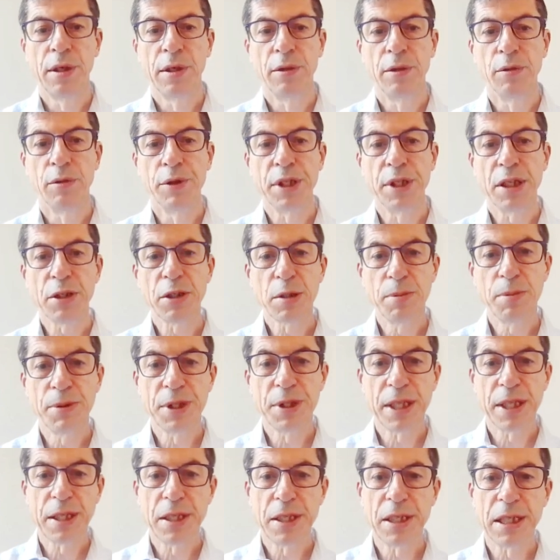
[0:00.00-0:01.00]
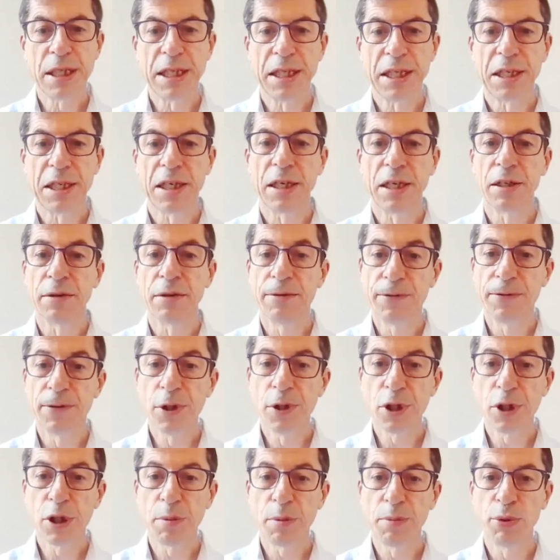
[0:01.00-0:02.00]
The results presented here are the
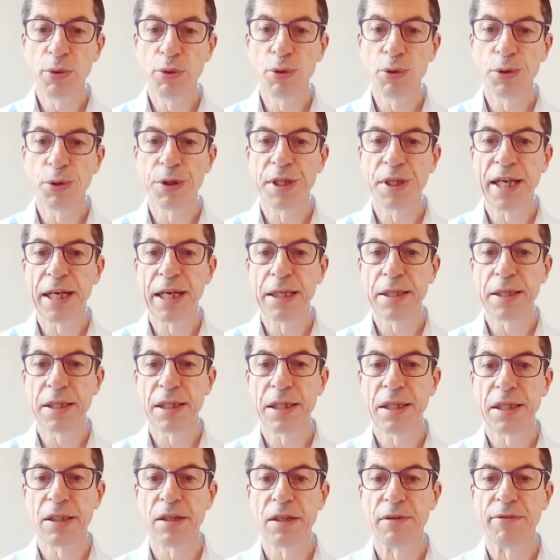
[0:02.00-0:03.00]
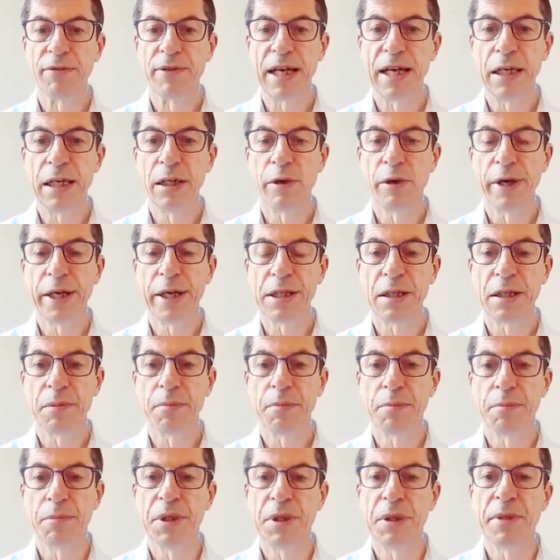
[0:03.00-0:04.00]
first pooled analyses
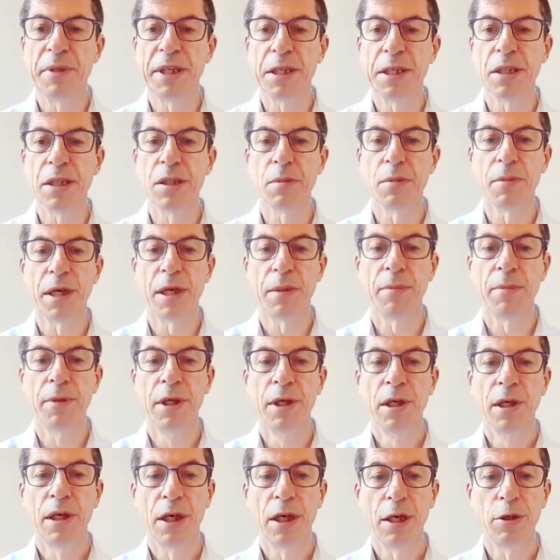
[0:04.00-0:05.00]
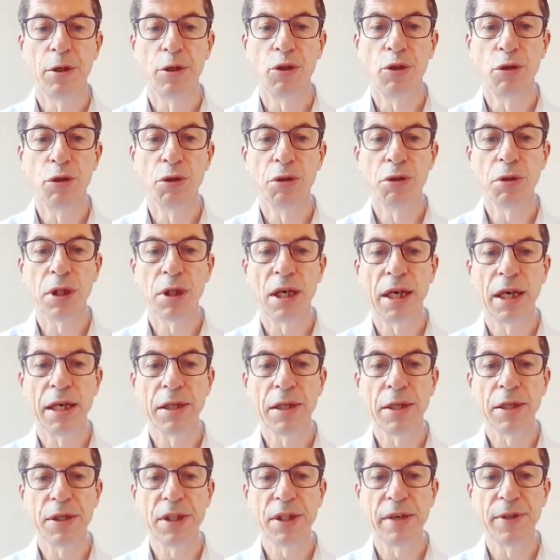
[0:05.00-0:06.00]
evaluating Bimekizumab, a dual
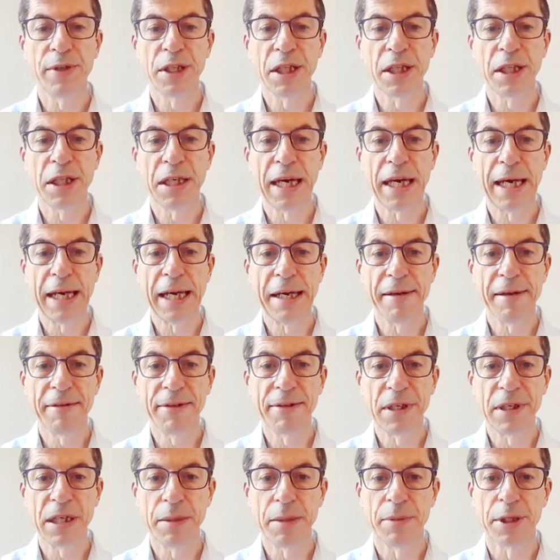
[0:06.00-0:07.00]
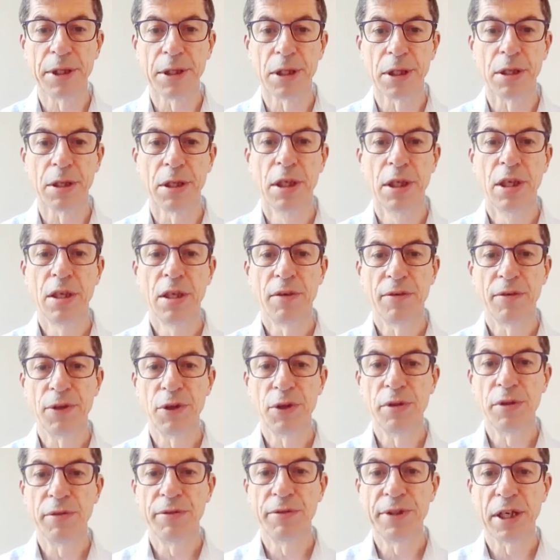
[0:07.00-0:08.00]
IL-17A/F inhibitor,
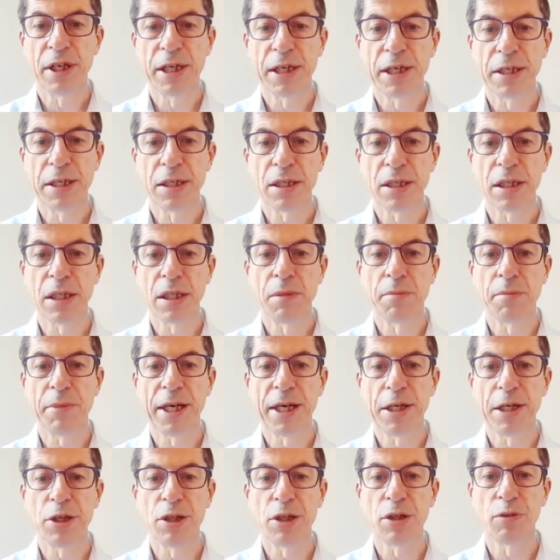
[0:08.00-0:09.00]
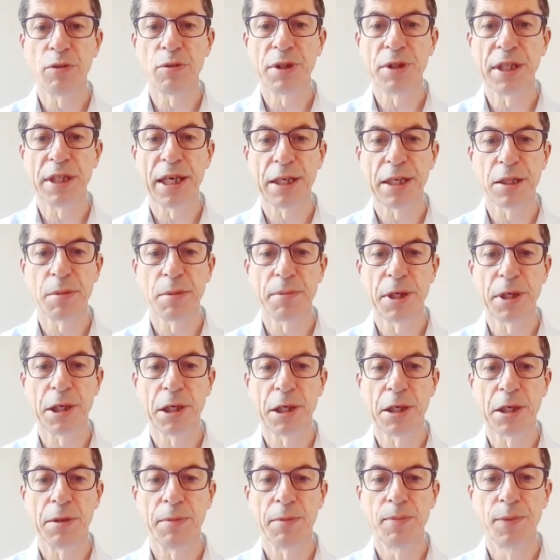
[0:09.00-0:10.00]
on uveitis in patients with
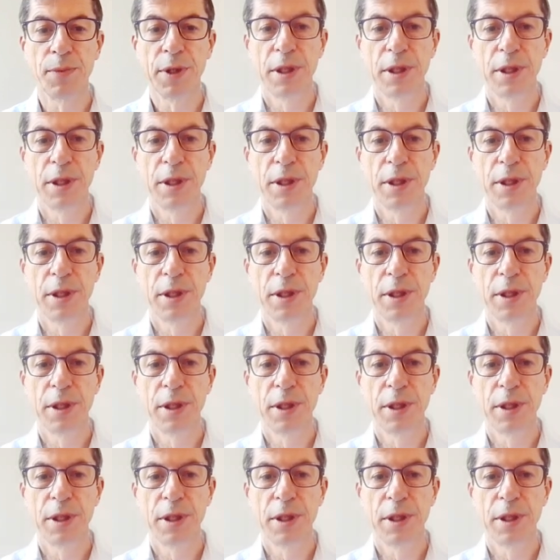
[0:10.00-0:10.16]
axSpA.